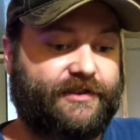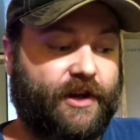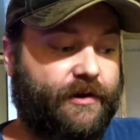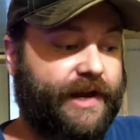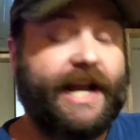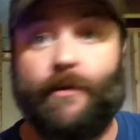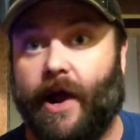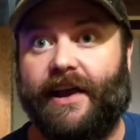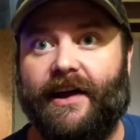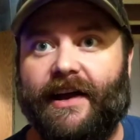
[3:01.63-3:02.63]
So
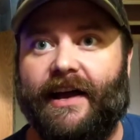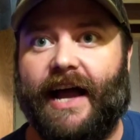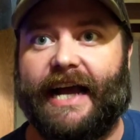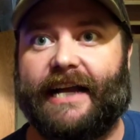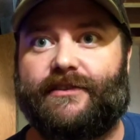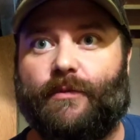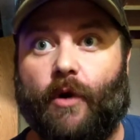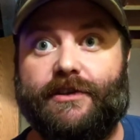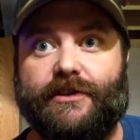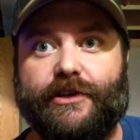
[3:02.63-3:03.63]
anyway, I got some
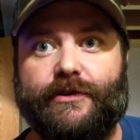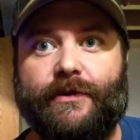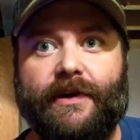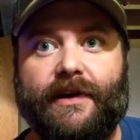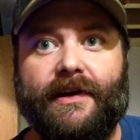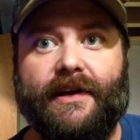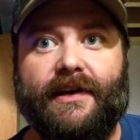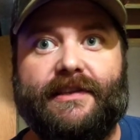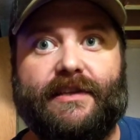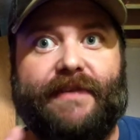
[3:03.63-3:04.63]
work to do.
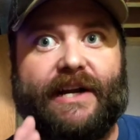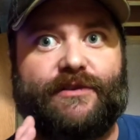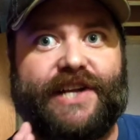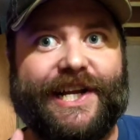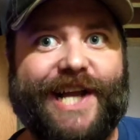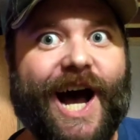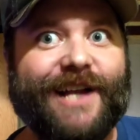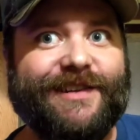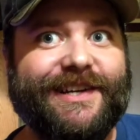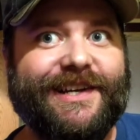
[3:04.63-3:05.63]
This video is going to
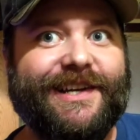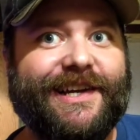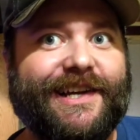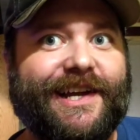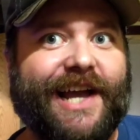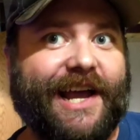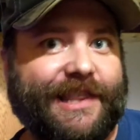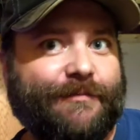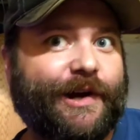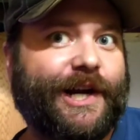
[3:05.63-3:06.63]
cut,
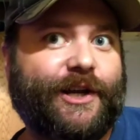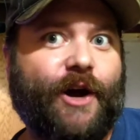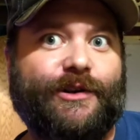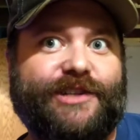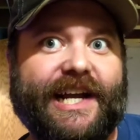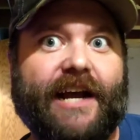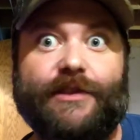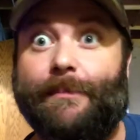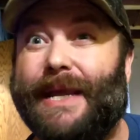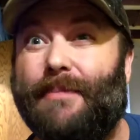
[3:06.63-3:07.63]
and then we're going to go and check
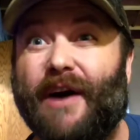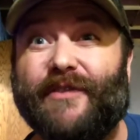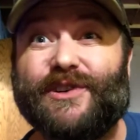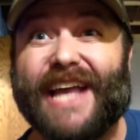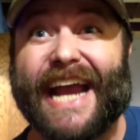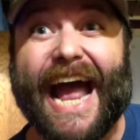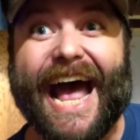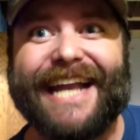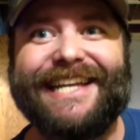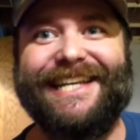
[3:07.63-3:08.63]
out the pea puffers I
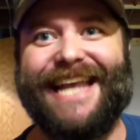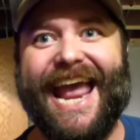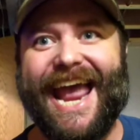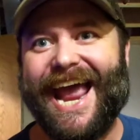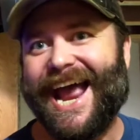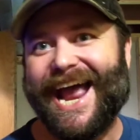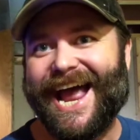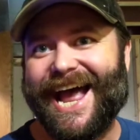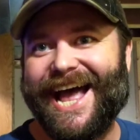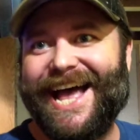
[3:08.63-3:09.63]
got.
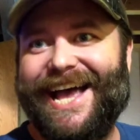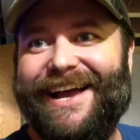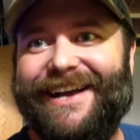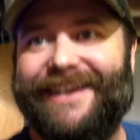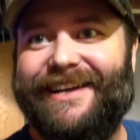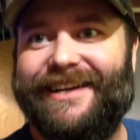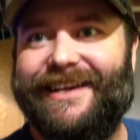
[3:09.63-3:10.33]
Yeah.